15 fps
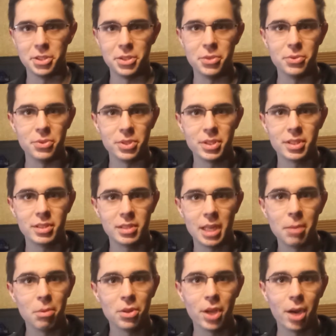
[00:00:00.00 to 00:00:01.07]
used
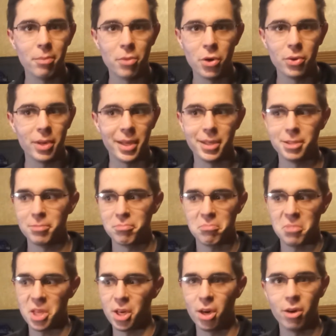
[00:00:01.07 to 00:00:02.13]
tabletop mode, and
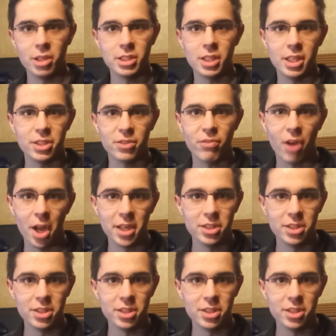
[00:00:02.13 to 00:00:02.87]
it's fine,